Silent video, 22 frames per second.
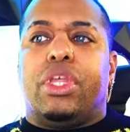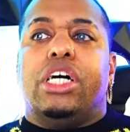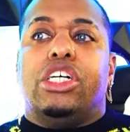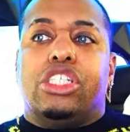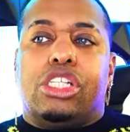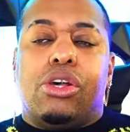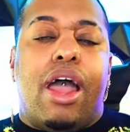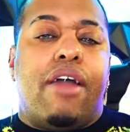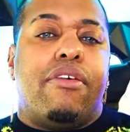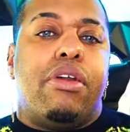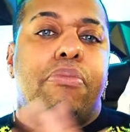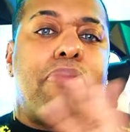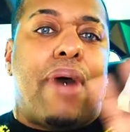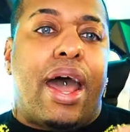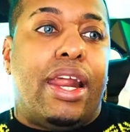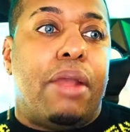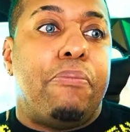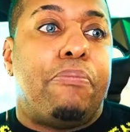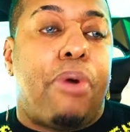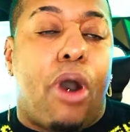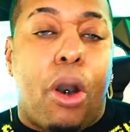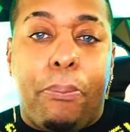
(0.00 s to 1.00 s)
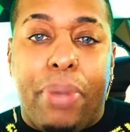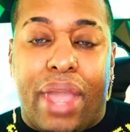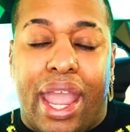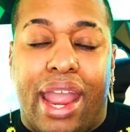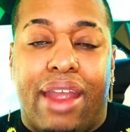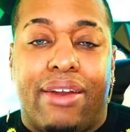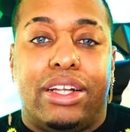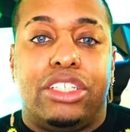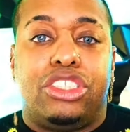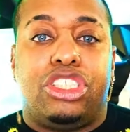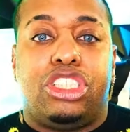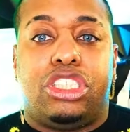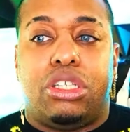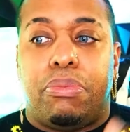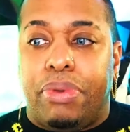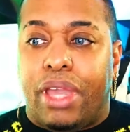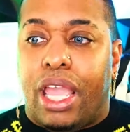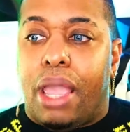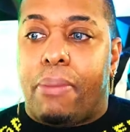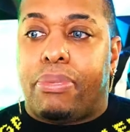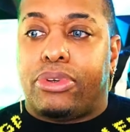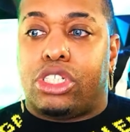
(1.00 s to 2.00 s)
So everybody, both parents should
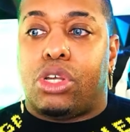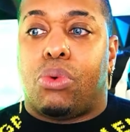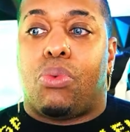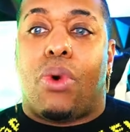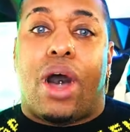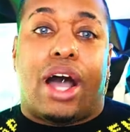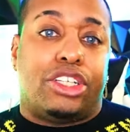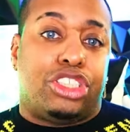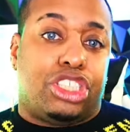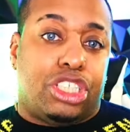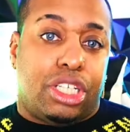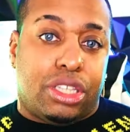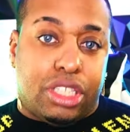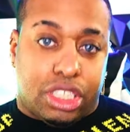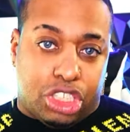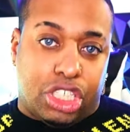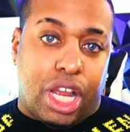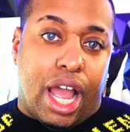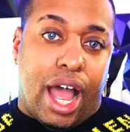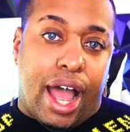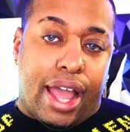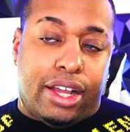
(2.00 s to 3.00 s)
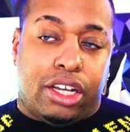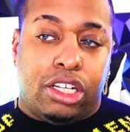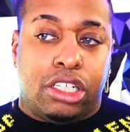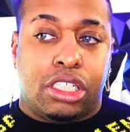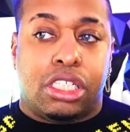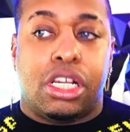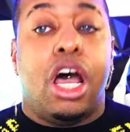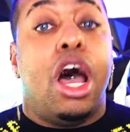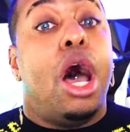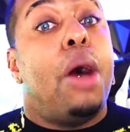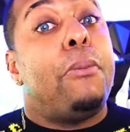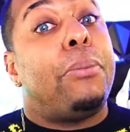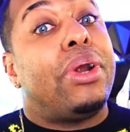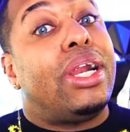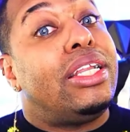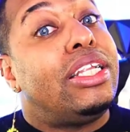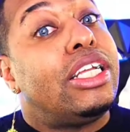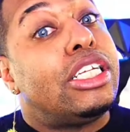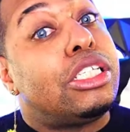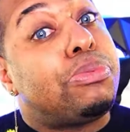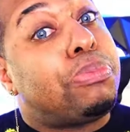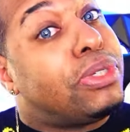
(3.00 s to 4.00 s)
be able to watch the child. But
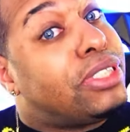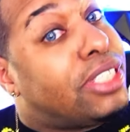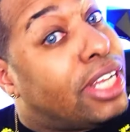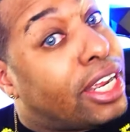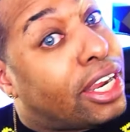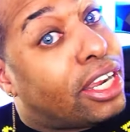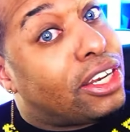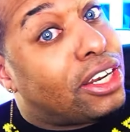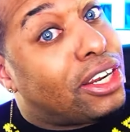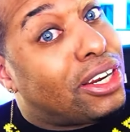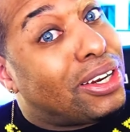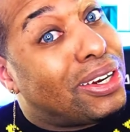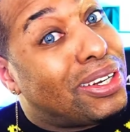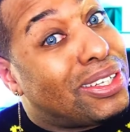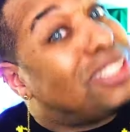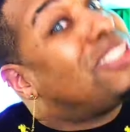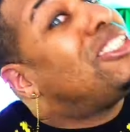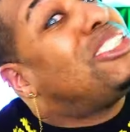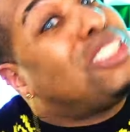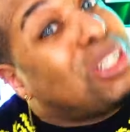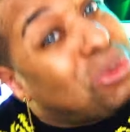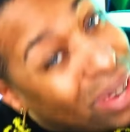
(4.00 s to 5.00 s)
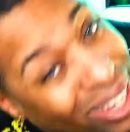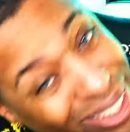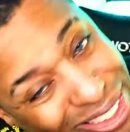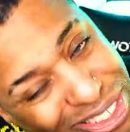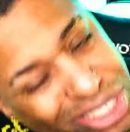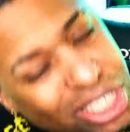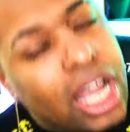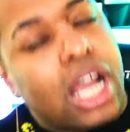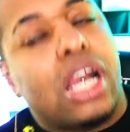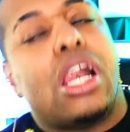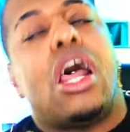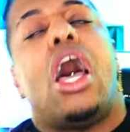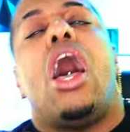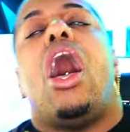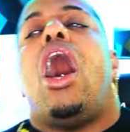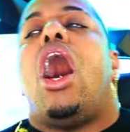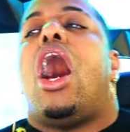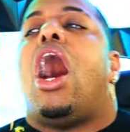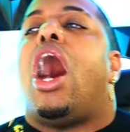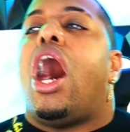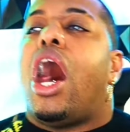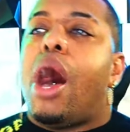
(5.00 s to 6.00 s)
in this particular situation,
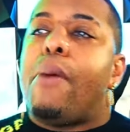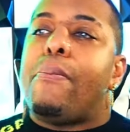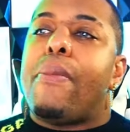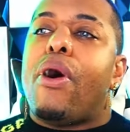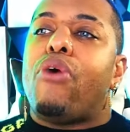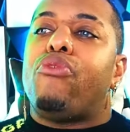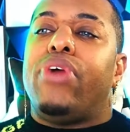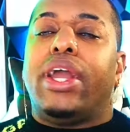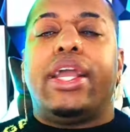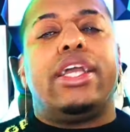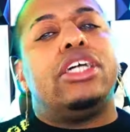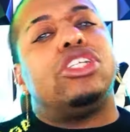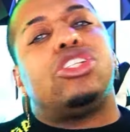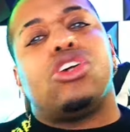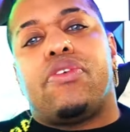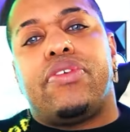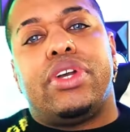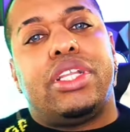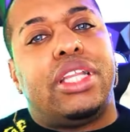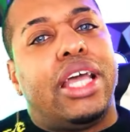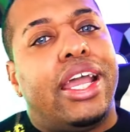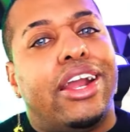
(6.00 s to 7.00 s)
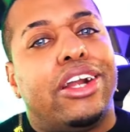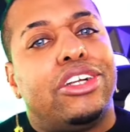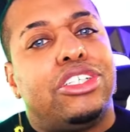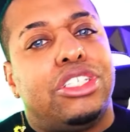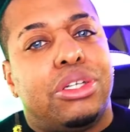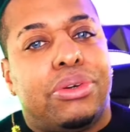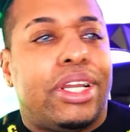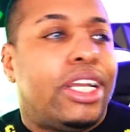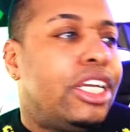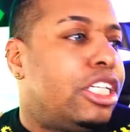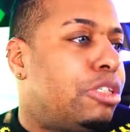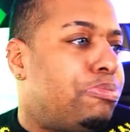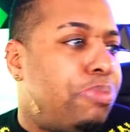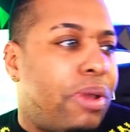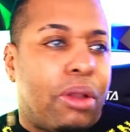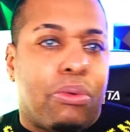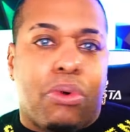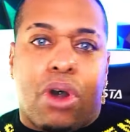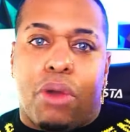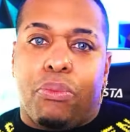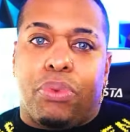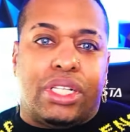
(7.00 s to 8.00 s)
Rick is over there doing his
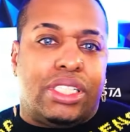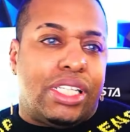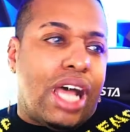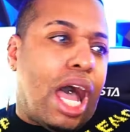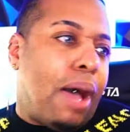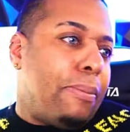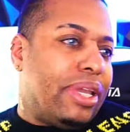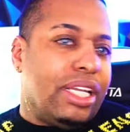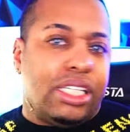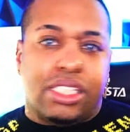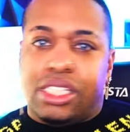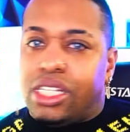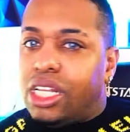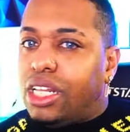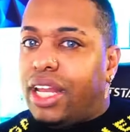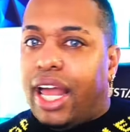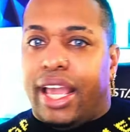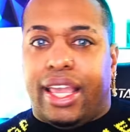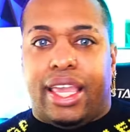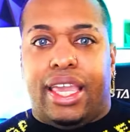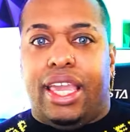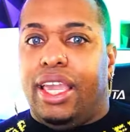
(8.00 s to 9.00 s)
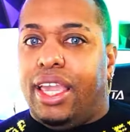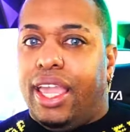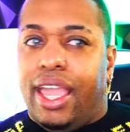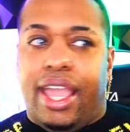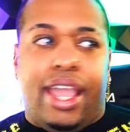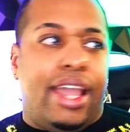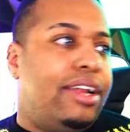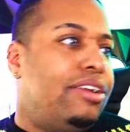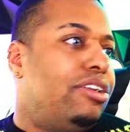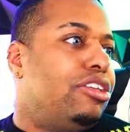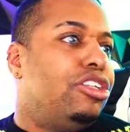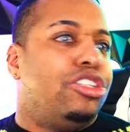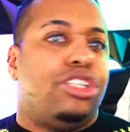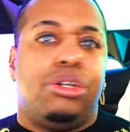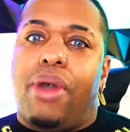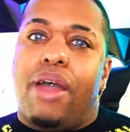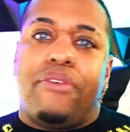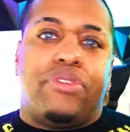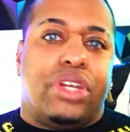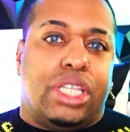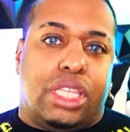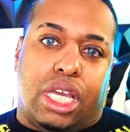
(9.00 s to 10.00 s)
big one with zombies. Like, he can't
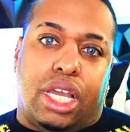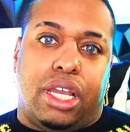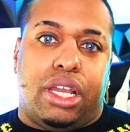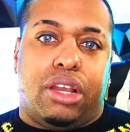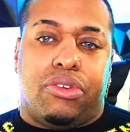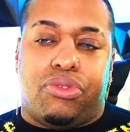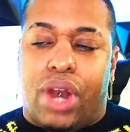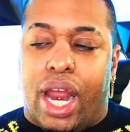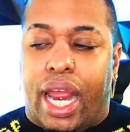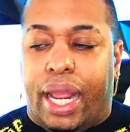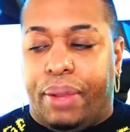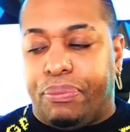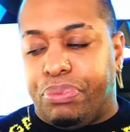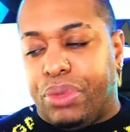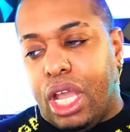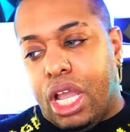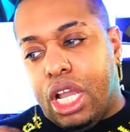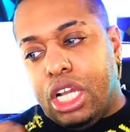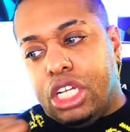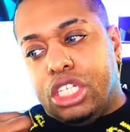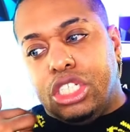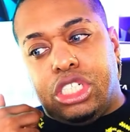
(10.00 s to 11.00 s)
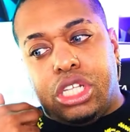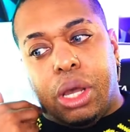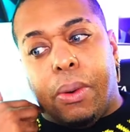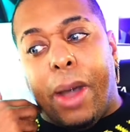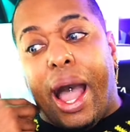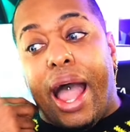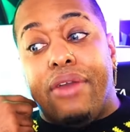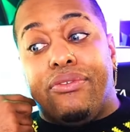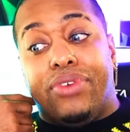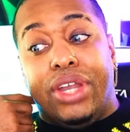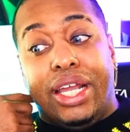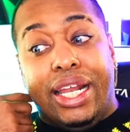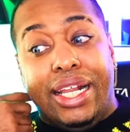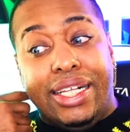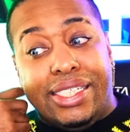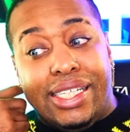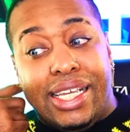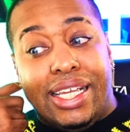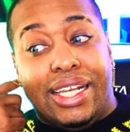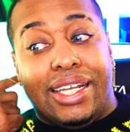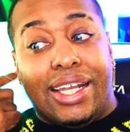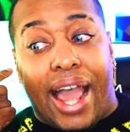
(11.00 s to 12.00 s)
do everything, right? So I really
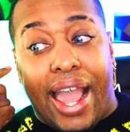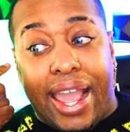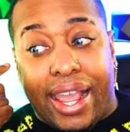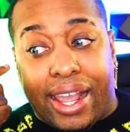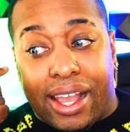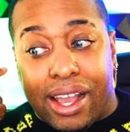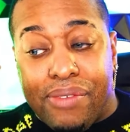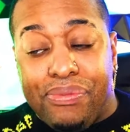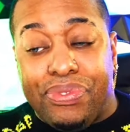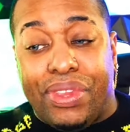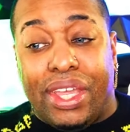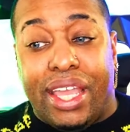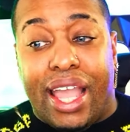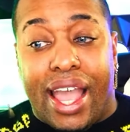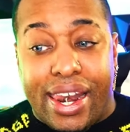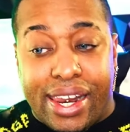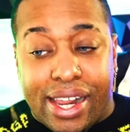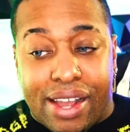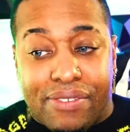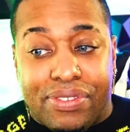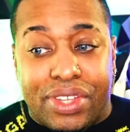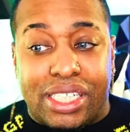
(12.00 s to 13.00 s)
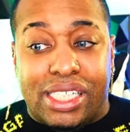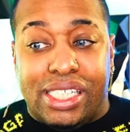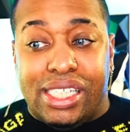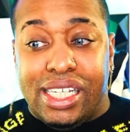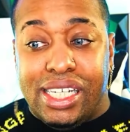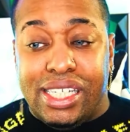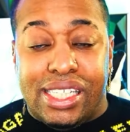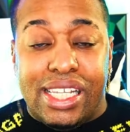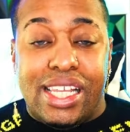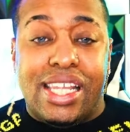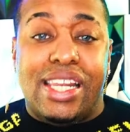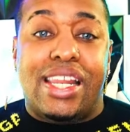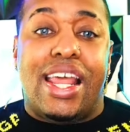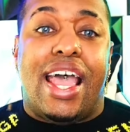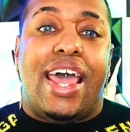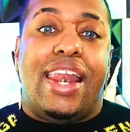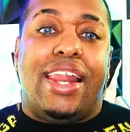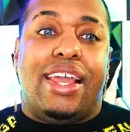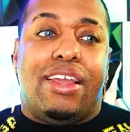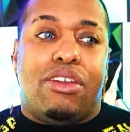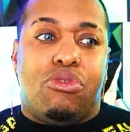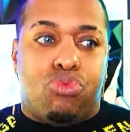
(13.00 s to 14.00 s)
did like the ending of this season,
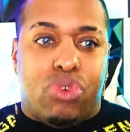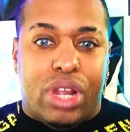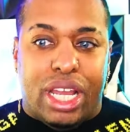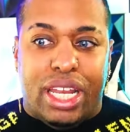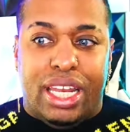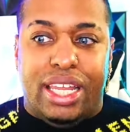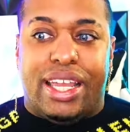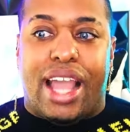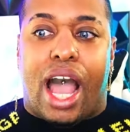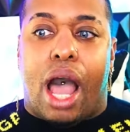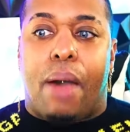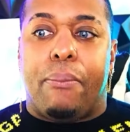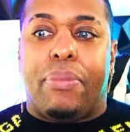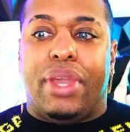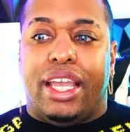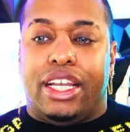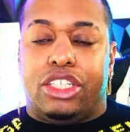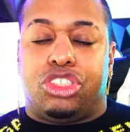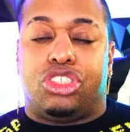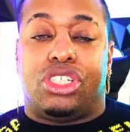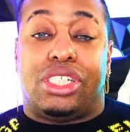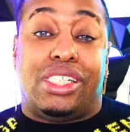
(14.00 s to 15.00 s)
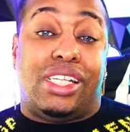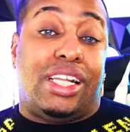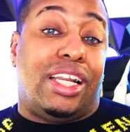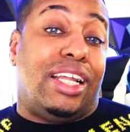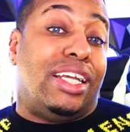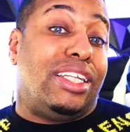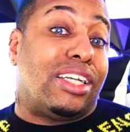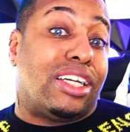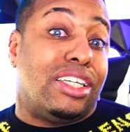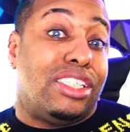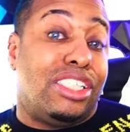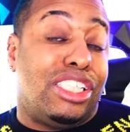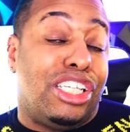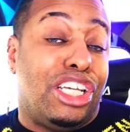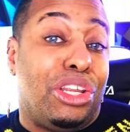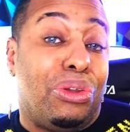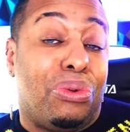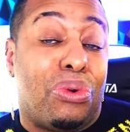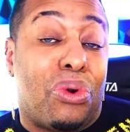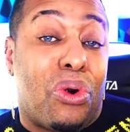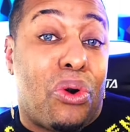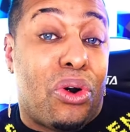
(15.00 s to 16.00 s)
and it really got me interested in
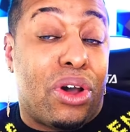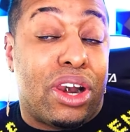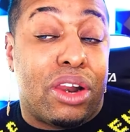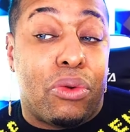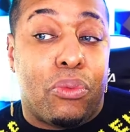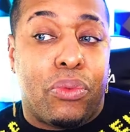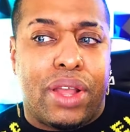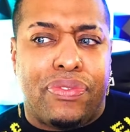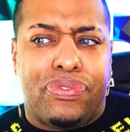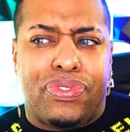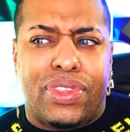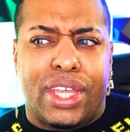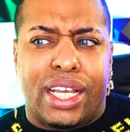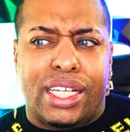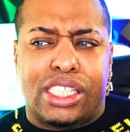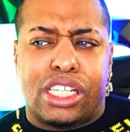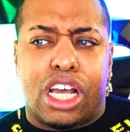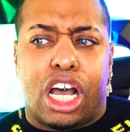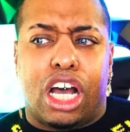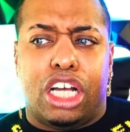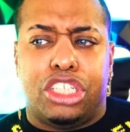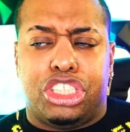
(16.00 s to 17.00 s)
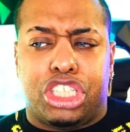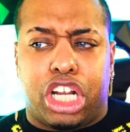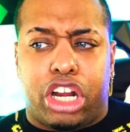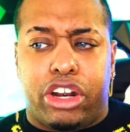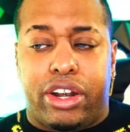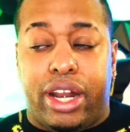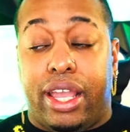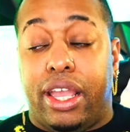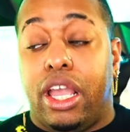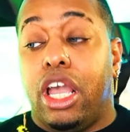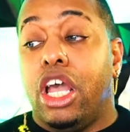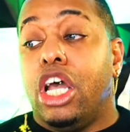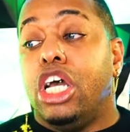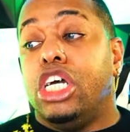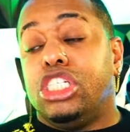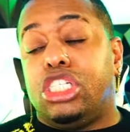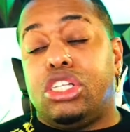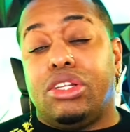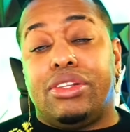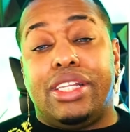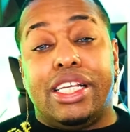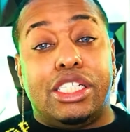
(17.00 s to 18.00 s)
continue on with this journey.
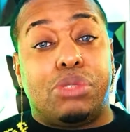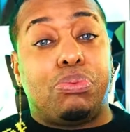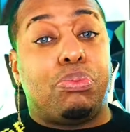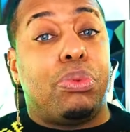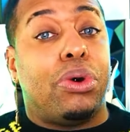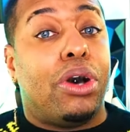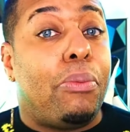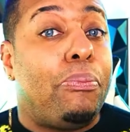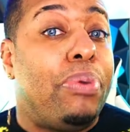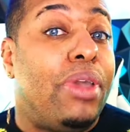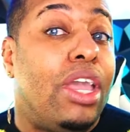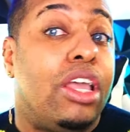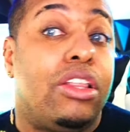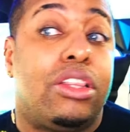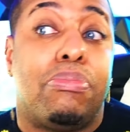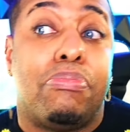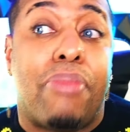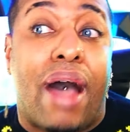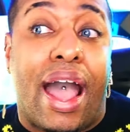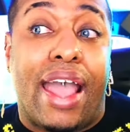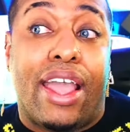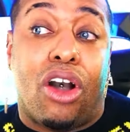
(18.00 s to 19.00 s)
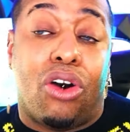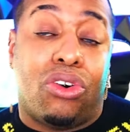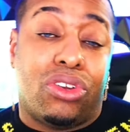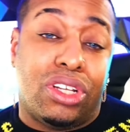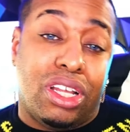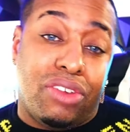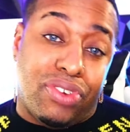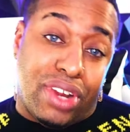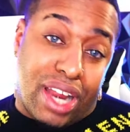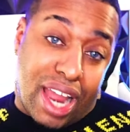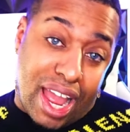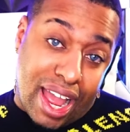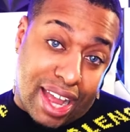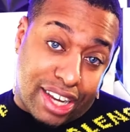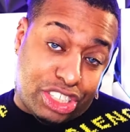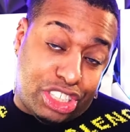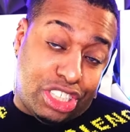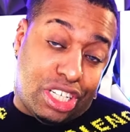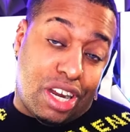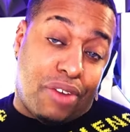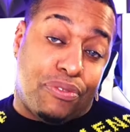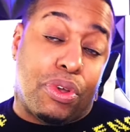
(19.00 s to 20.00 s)
So this will be my only
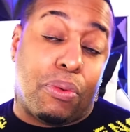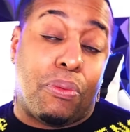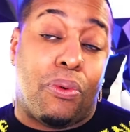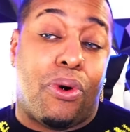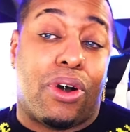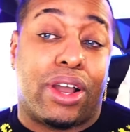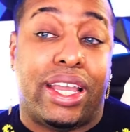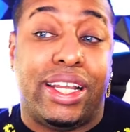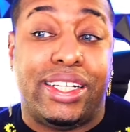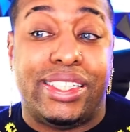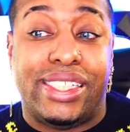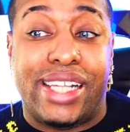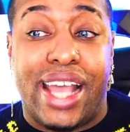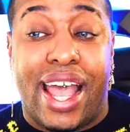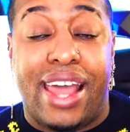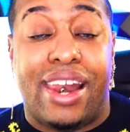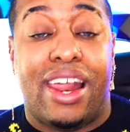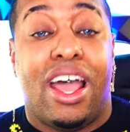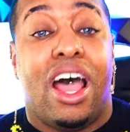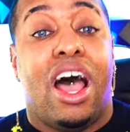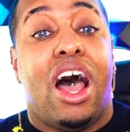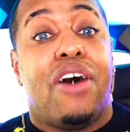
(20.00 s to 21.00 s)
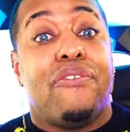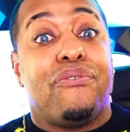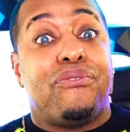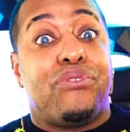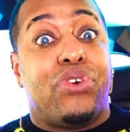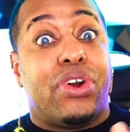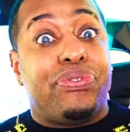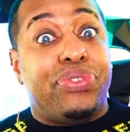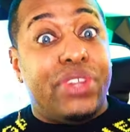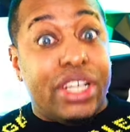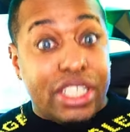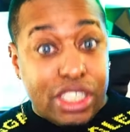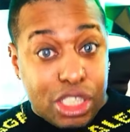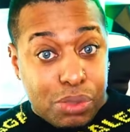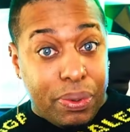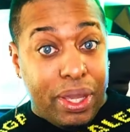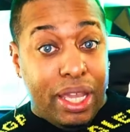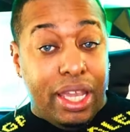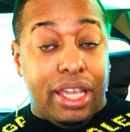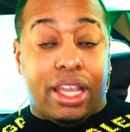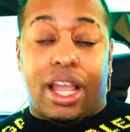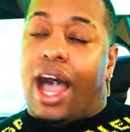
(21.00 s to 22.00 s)
reaction of The Walking Dead for this
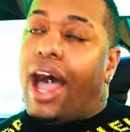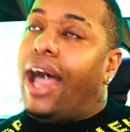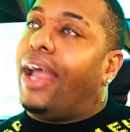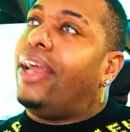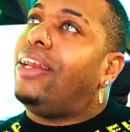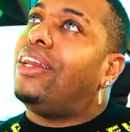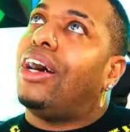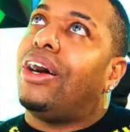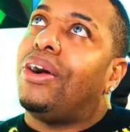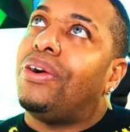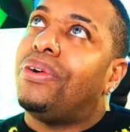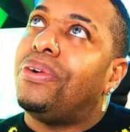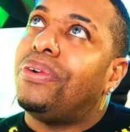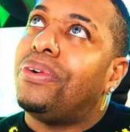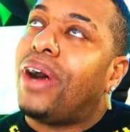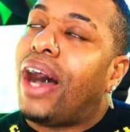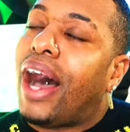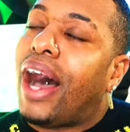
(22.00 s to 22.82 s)
week. I know.